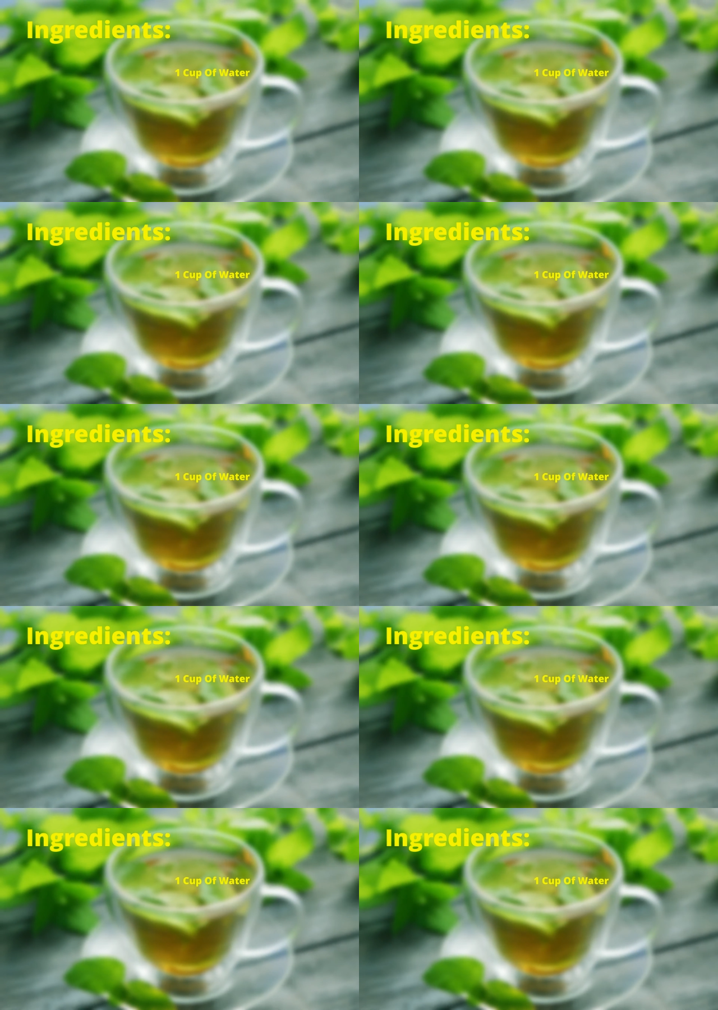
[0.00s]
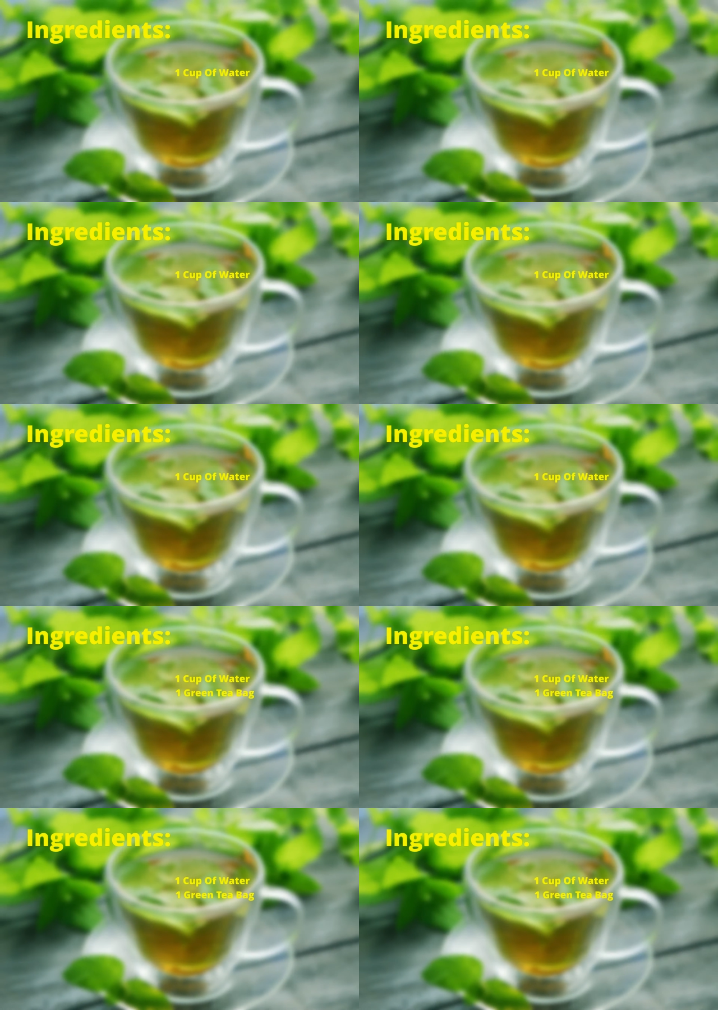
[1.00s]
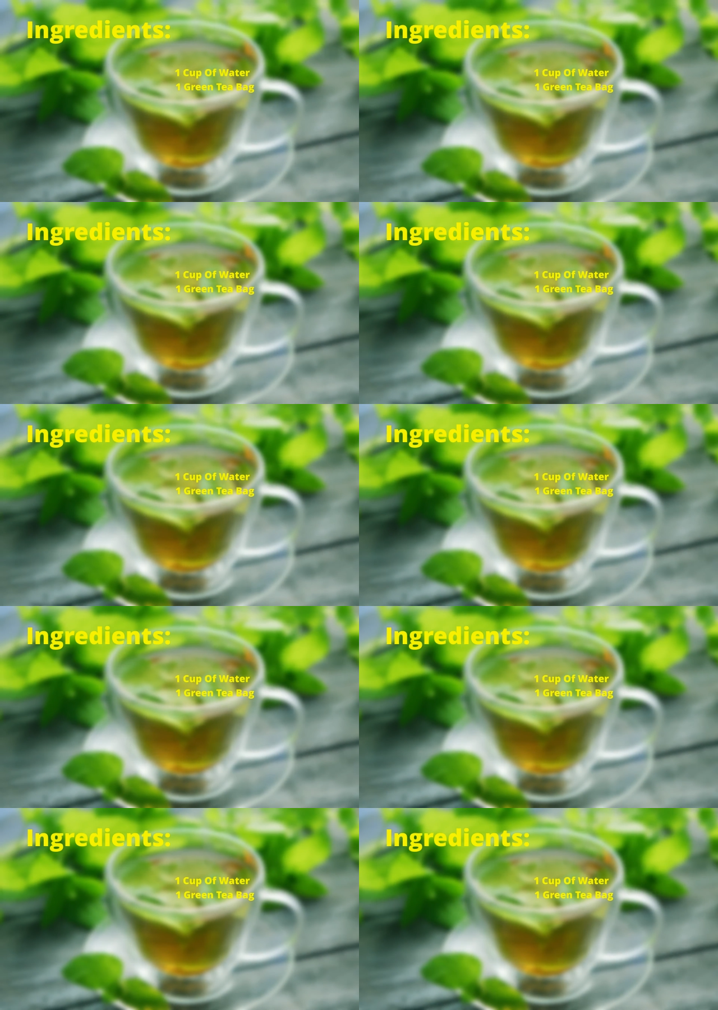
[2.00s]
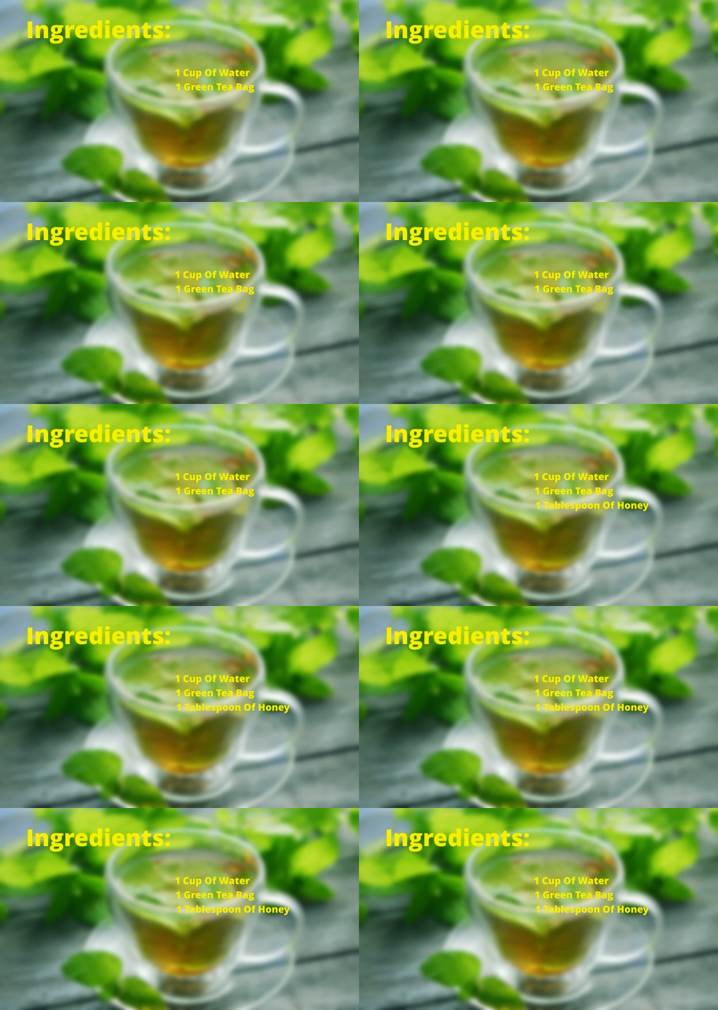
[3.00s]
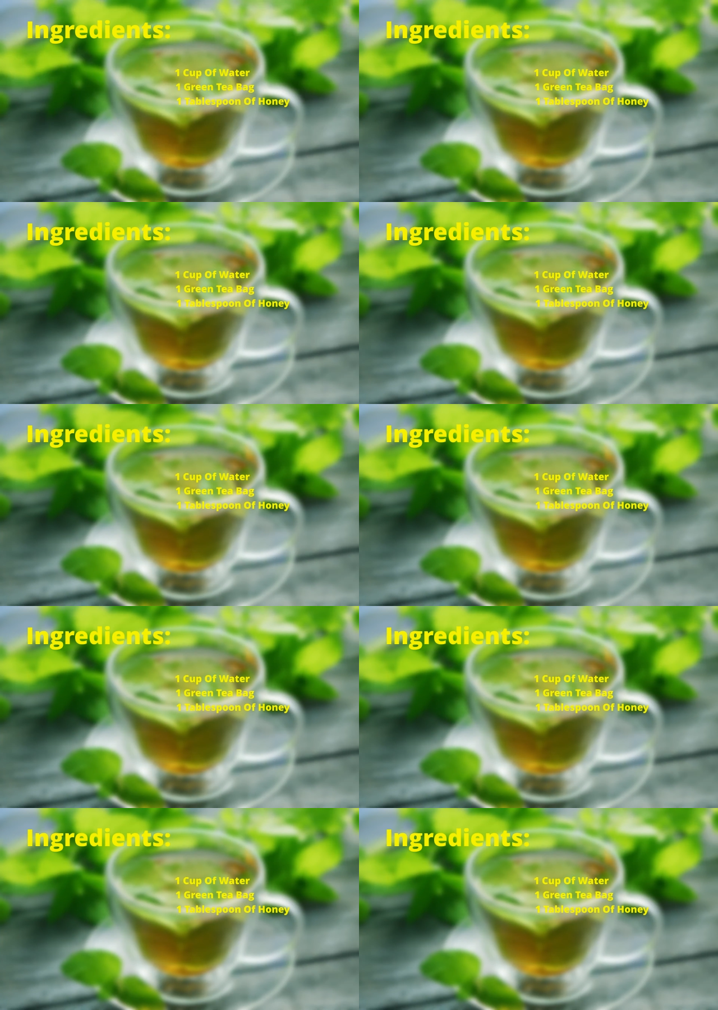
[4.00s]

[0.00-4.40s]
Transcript: No face is visible, so there are no lips to read.